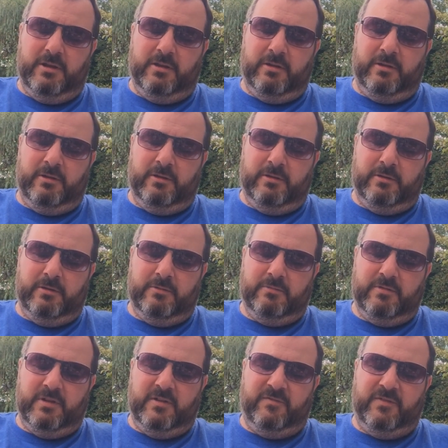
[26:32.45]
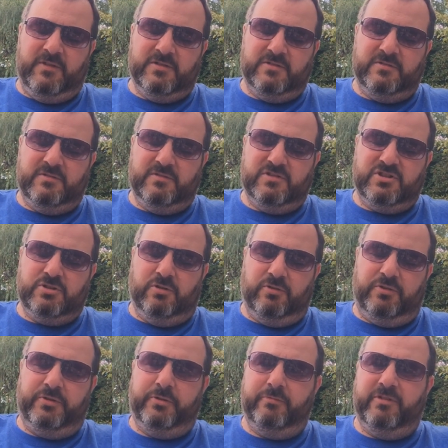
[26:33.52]
If you
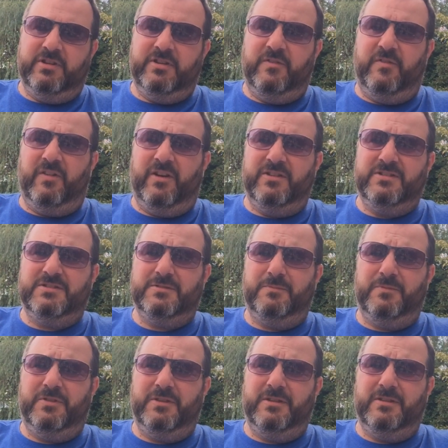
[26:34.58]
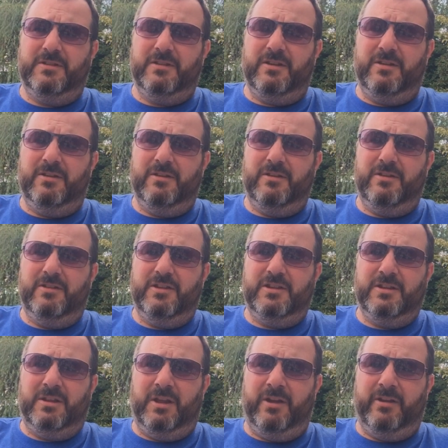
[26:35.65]
sort through it and you find something that
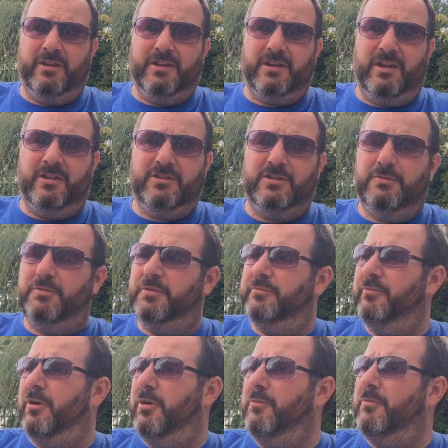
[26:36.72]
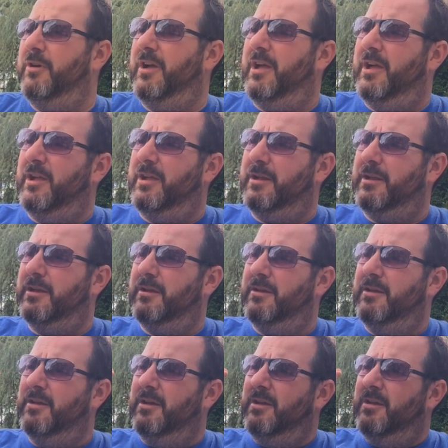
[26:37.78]
you like, and you throw a
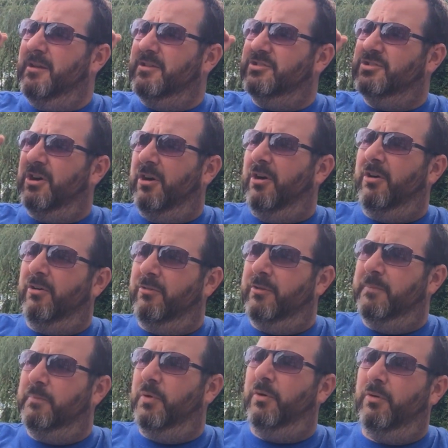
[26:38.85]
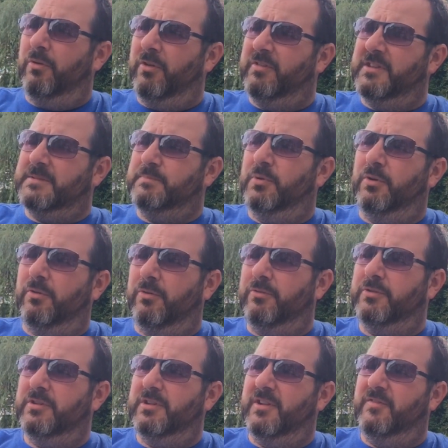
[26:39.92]
dart or a ball at this
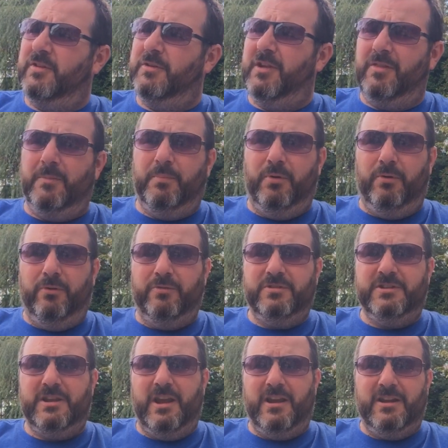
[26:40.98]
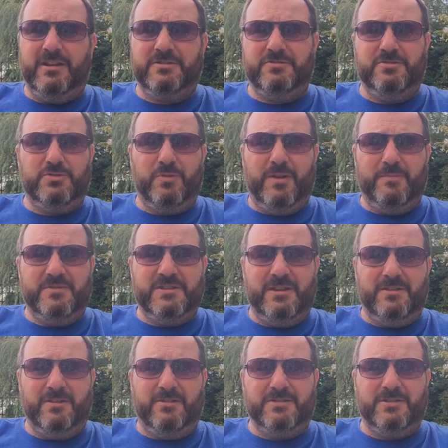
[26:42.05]
board, if you hit the board, you get an extra
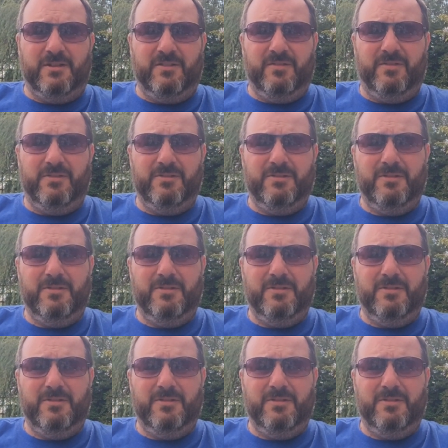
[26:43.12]
20% knocked off.